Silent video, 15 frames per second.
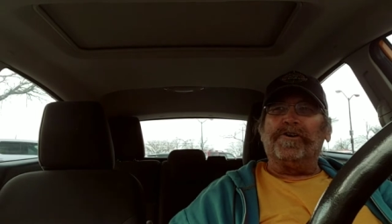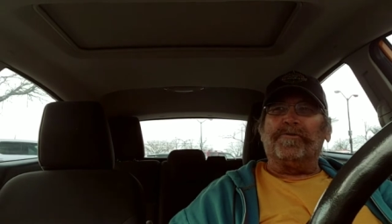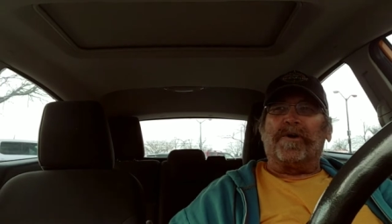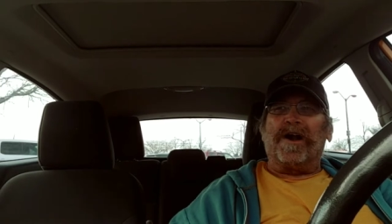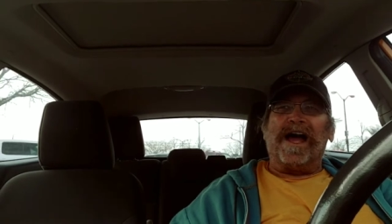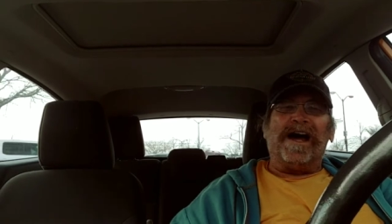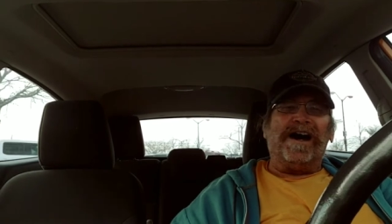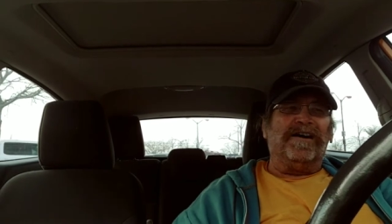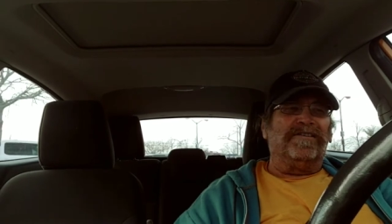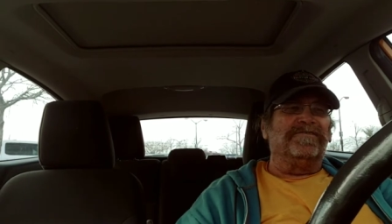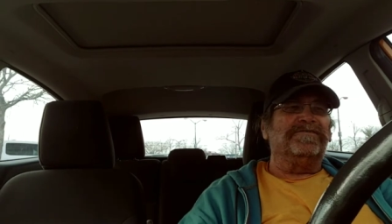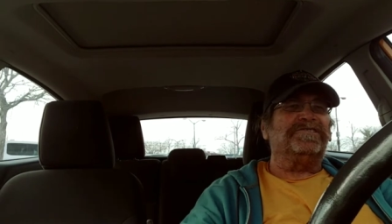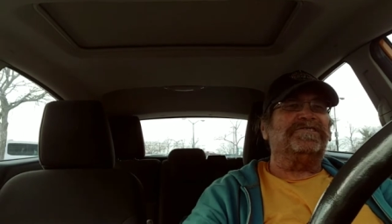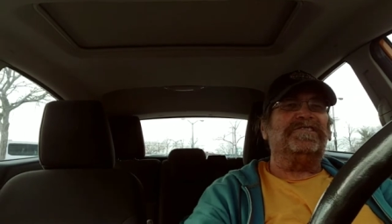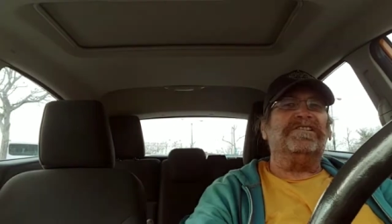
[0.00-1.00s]

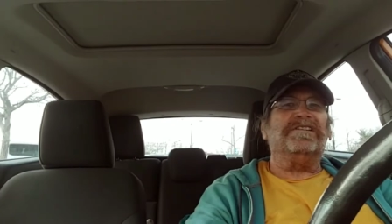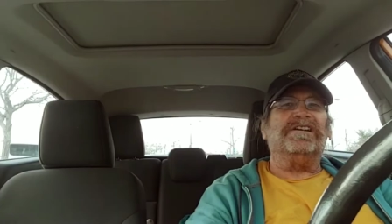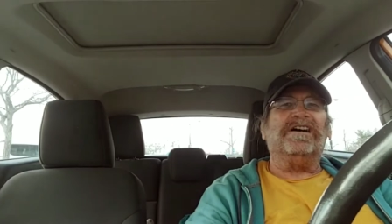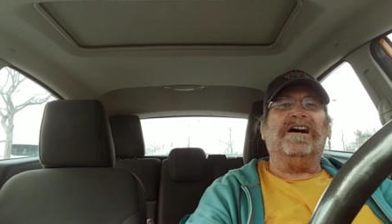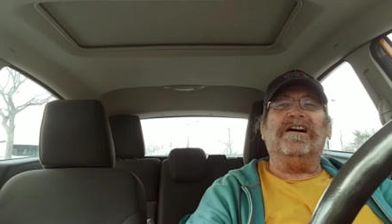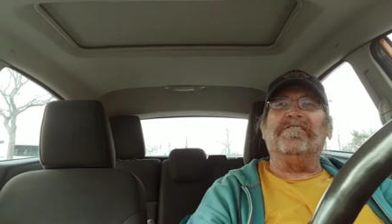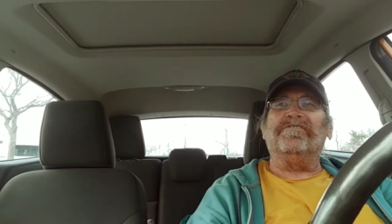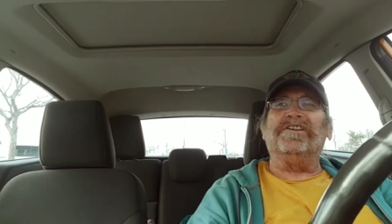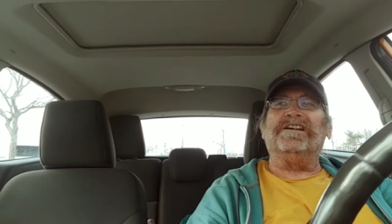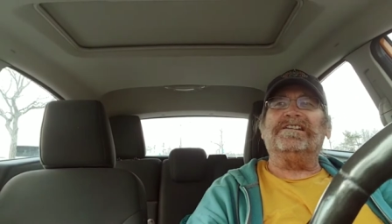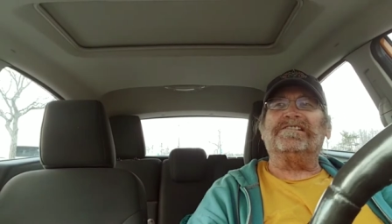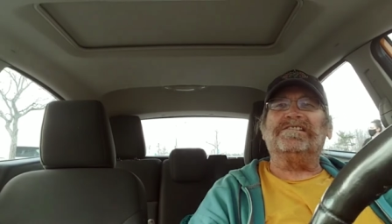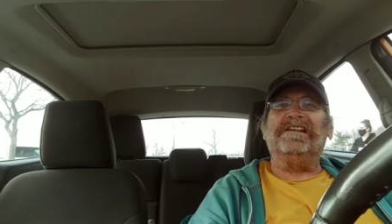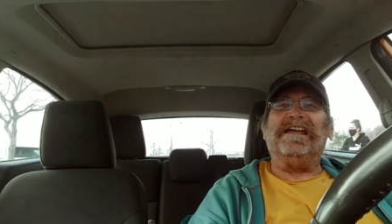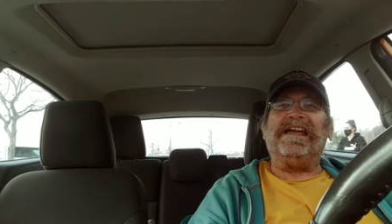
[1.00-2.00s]
rounds of
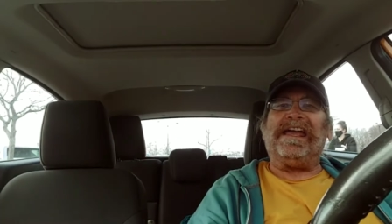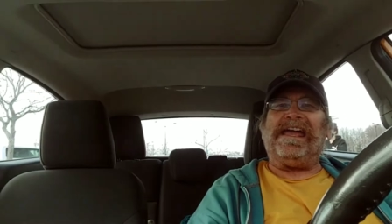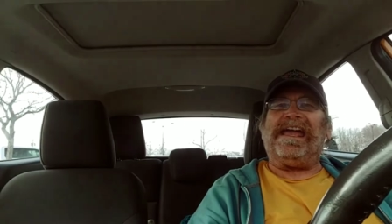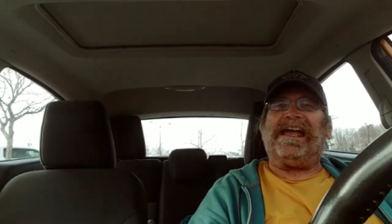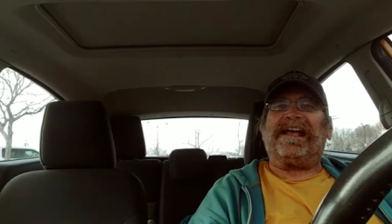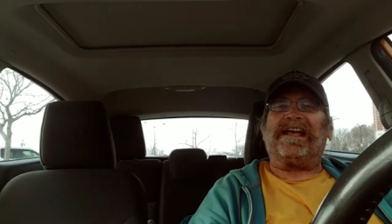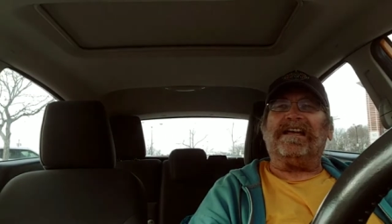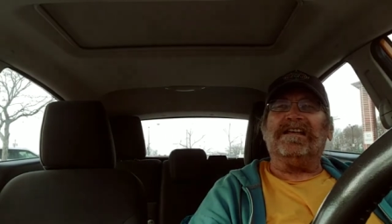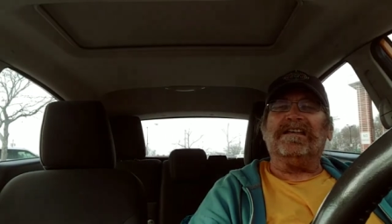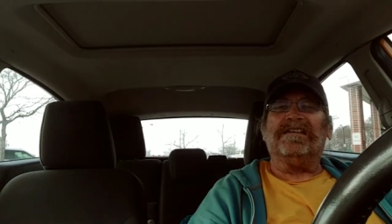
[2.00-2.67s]
this ick.